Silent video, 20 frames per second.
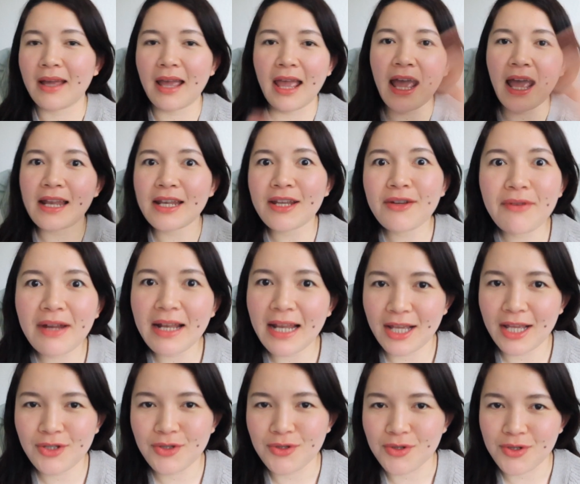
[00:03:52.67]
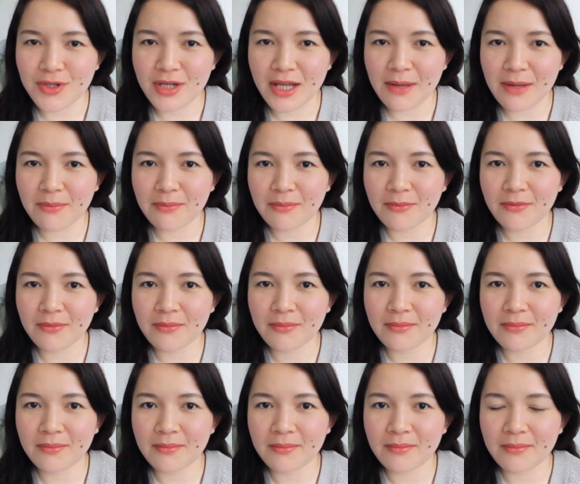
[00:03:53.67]
any relationship
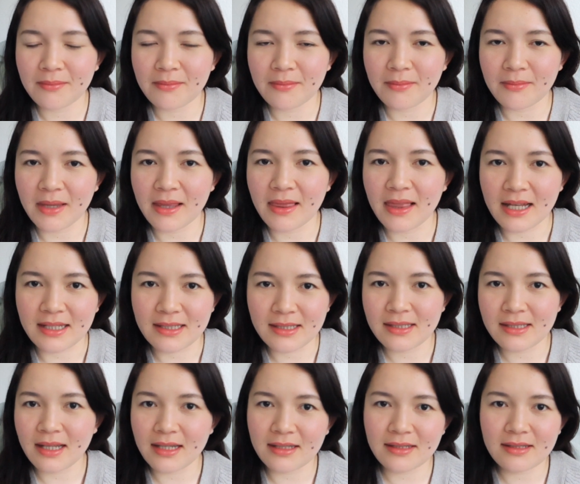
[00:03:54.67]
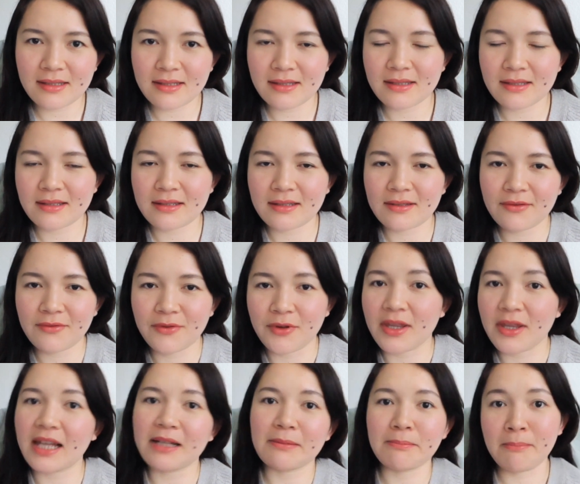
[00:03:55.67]
in that sense, for
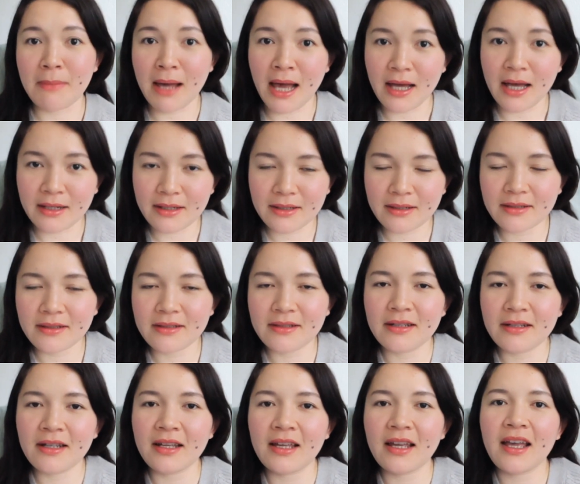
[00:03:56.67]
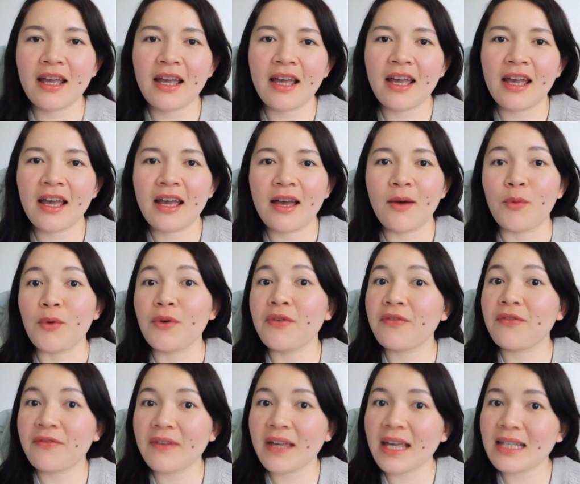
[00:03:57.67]
that matter, will
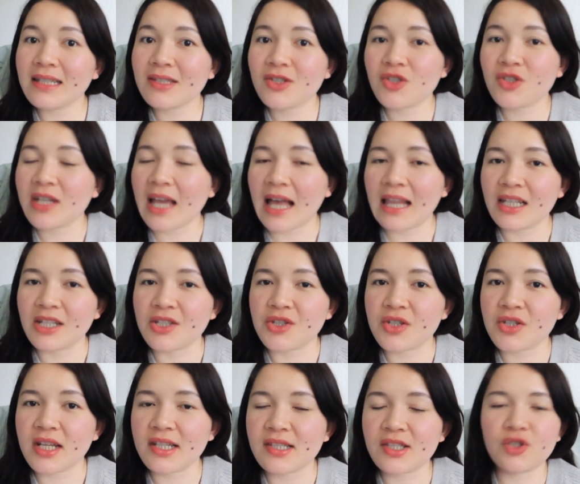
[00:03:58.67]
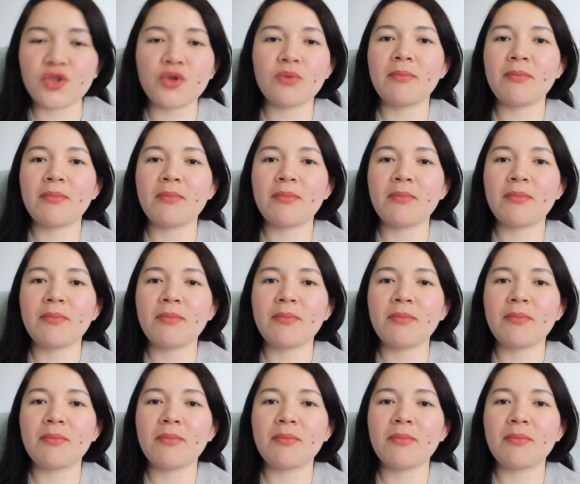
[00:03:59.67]
face challenges no